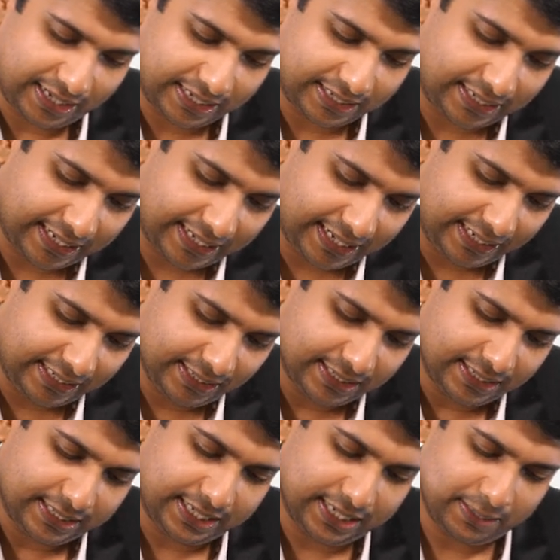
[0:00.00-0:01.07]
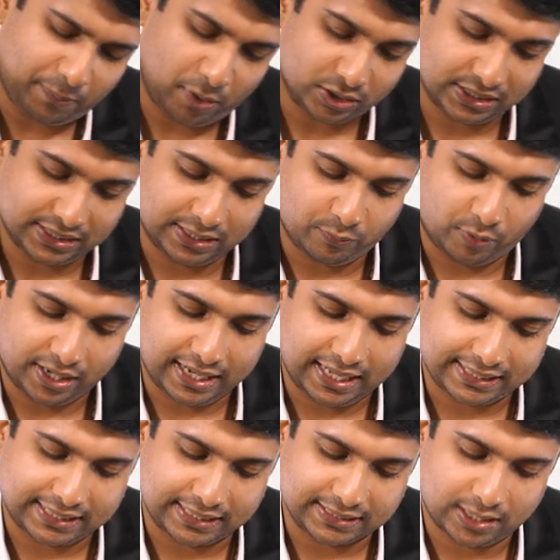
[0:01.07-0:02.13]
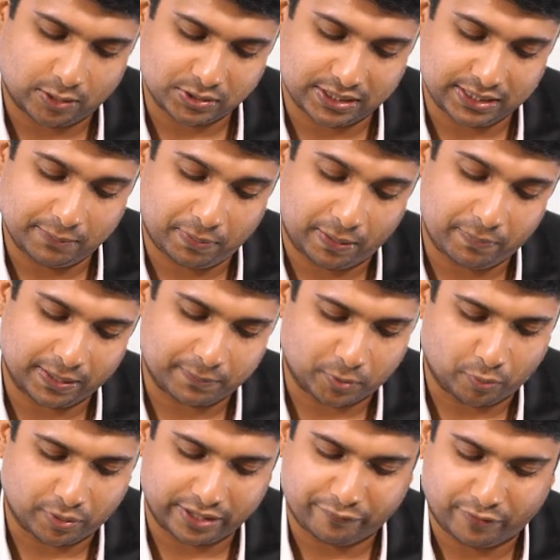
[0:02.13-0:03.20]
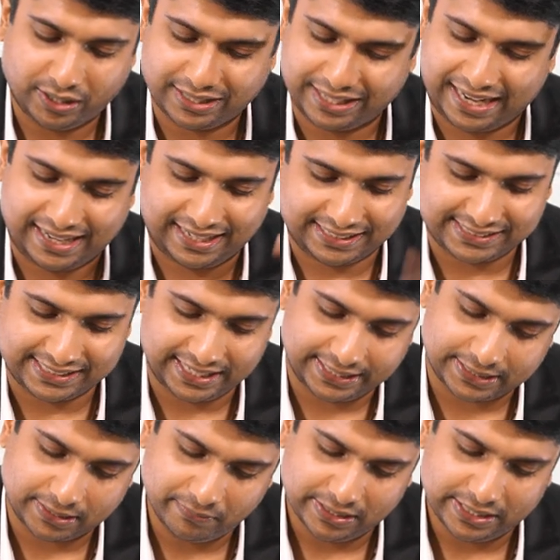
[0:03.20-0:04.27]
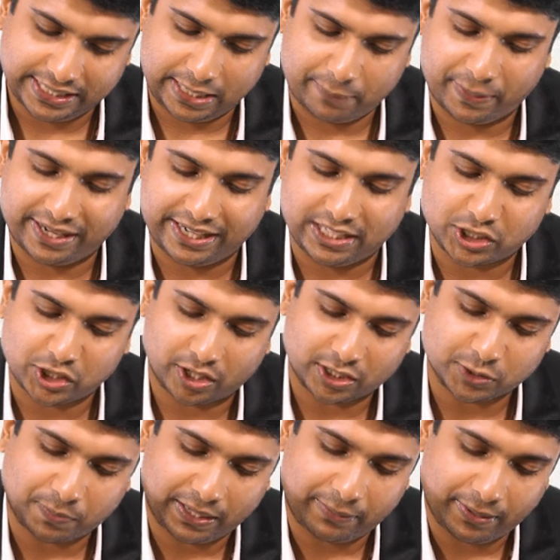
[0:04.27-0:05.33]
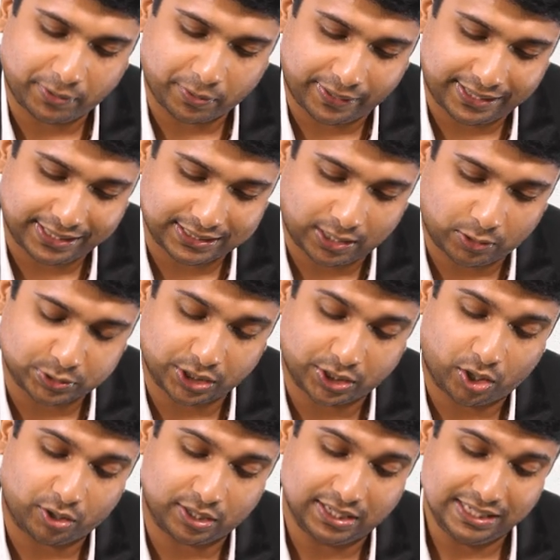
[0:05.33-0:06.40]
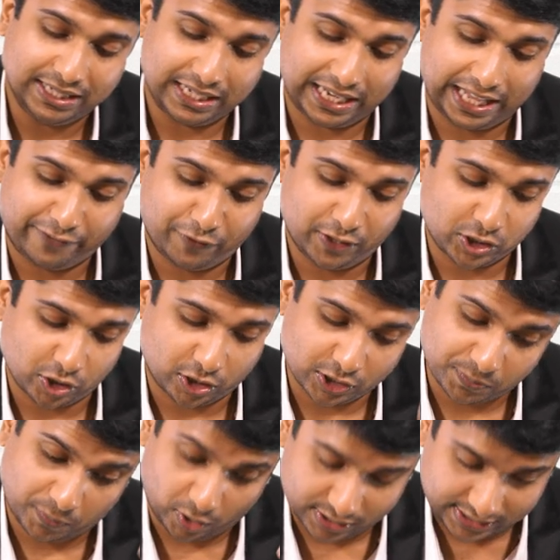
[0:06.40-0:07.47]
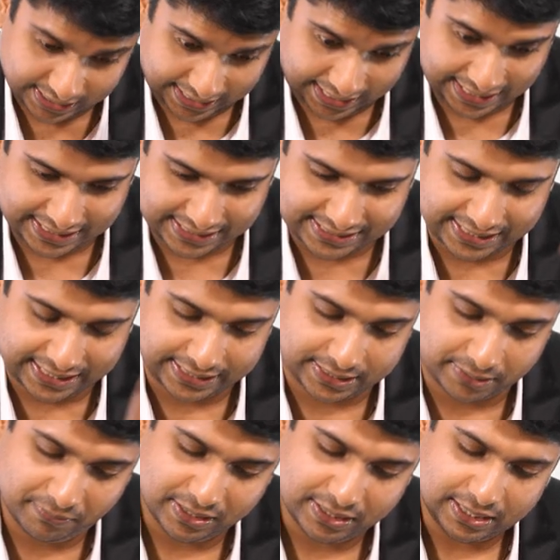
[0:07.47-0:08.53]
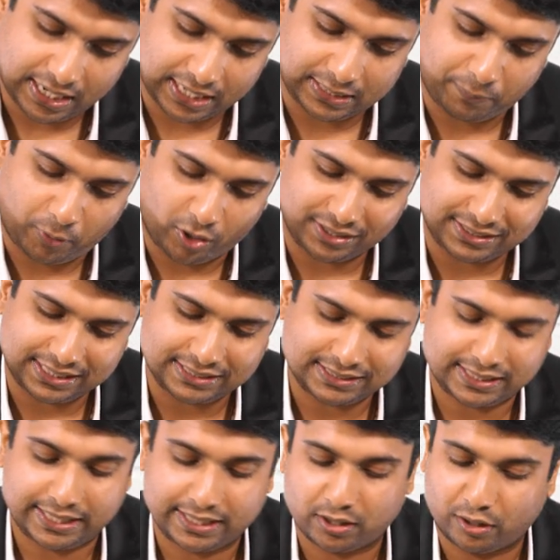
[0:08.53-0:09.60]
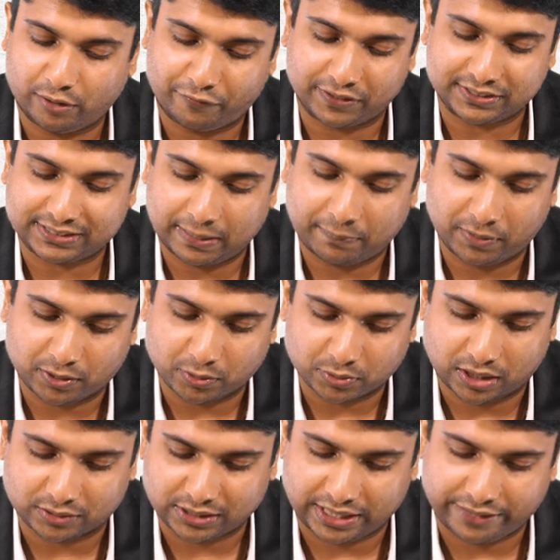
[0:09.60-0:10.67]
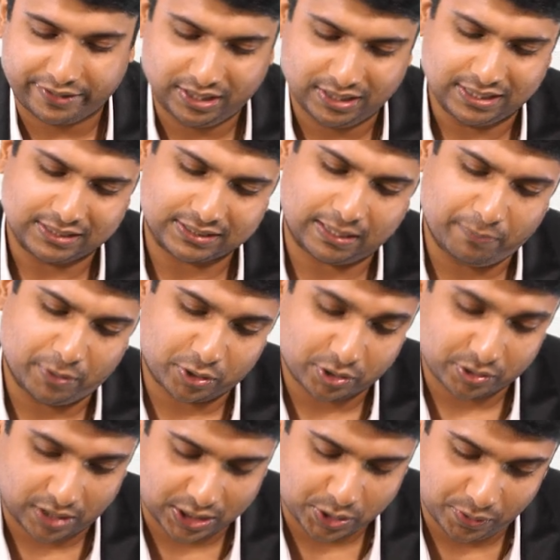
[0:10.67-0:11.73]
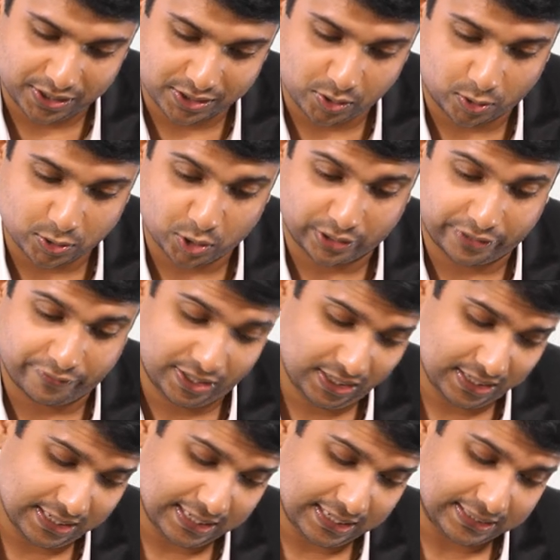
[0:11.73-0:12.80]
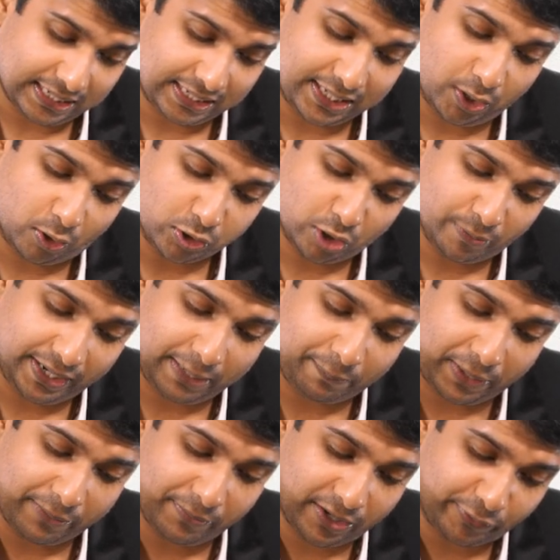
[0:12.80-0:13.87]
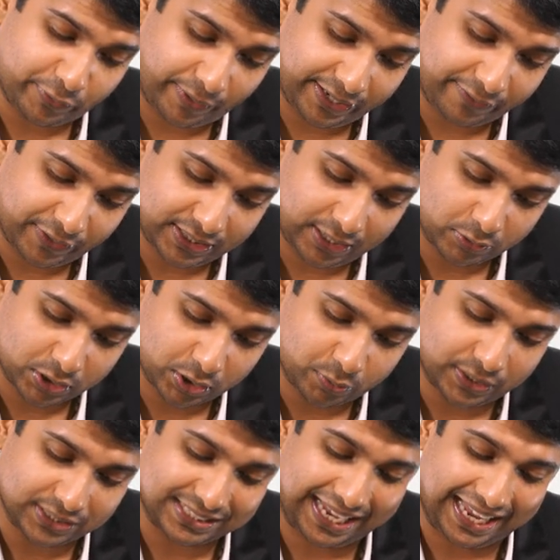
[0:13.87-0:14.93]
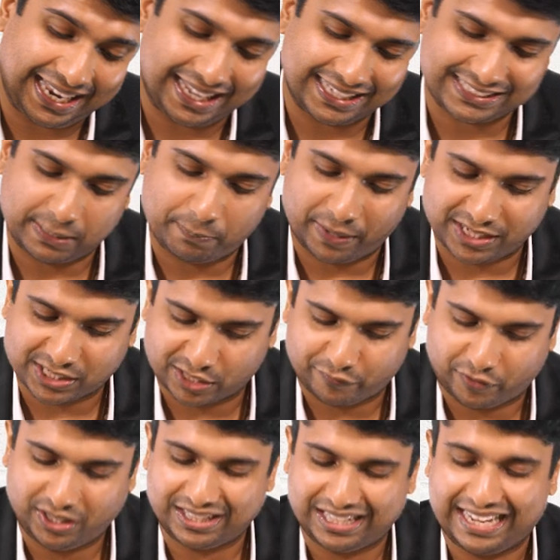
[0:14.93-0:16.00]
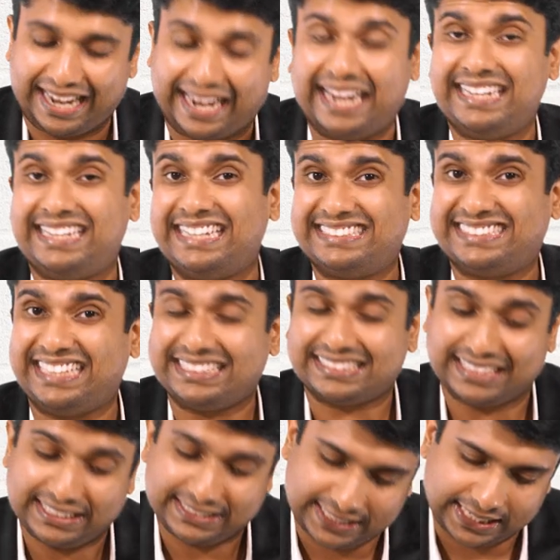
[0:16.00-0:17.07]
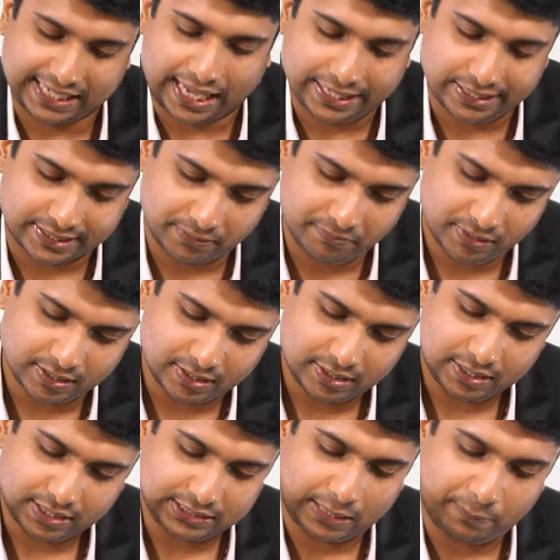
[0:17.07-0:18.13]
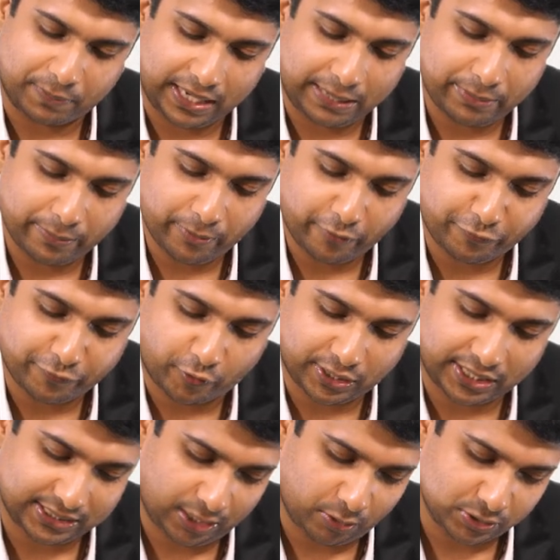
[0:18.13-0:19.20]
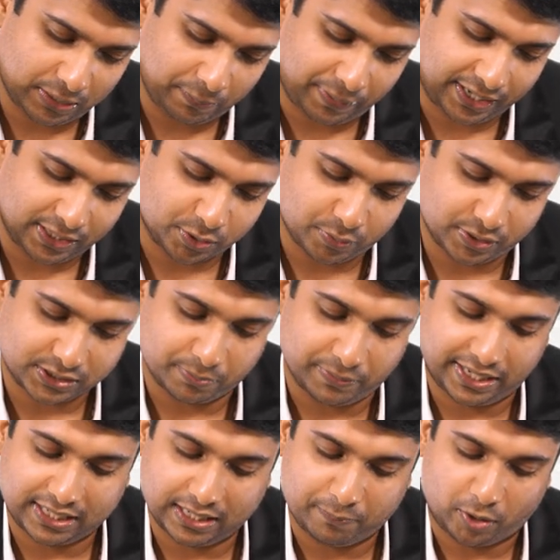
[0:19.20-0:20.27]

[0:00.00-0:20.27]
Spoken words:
And again, he deposited 1,10,000 in public provident fund, ATC item. He paid insurance premium 20,000 on life insurance policy, ATC item. And the policy is taken on 1st April 2011. Sum assured is also given. Then he also made a payment of 25,000 towards LIC pension fund, ATCCC item. Then premium of 40,000 paid towards medical